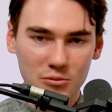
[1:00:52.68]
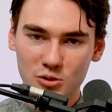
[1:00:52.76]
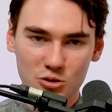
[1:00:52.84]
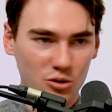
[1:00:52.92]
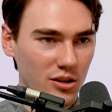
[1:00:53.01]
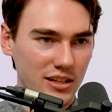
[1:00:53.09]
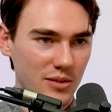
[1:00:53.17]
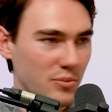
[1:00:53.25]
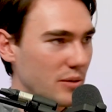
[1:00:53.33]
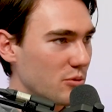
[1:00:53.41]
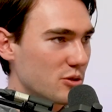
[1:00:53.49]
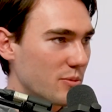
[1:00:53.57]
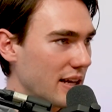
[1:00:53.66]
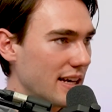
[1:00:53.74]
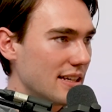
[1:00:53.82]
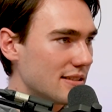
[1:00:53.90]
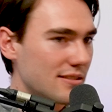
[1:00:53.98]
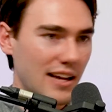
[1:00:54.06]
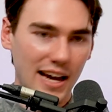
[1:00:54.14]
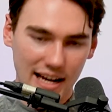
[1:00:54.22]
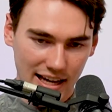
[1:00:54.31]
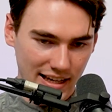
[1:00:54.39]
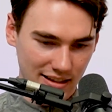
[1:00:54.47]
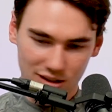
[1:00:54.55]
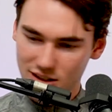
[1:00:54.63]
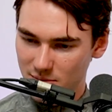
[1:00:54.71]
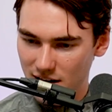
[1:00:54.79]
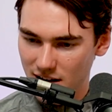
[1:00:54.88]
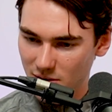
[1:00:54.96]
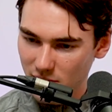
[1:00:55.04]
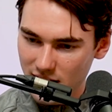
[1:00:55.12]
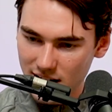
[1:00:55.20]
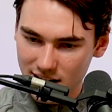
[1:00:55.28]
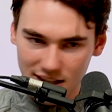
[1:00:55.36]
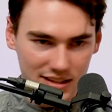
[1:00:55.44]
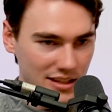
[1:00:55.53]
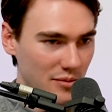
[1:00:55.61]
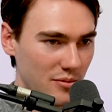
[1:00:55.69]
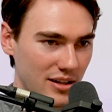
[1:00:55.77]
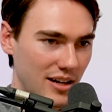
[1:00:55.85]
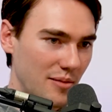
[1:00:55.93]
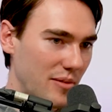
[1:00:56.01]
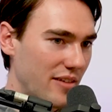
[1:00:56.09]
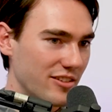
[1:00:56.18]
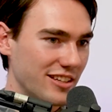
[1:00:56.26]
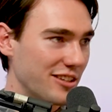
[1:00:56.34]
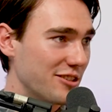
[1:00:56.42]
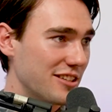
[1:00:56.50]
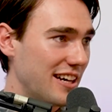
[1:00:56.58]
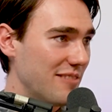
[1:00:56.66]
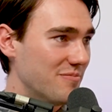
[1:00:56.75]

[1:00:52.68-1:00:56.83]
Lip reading: I'm controlling the people's blades and I can knock them out of the way and hit them and I'm having a good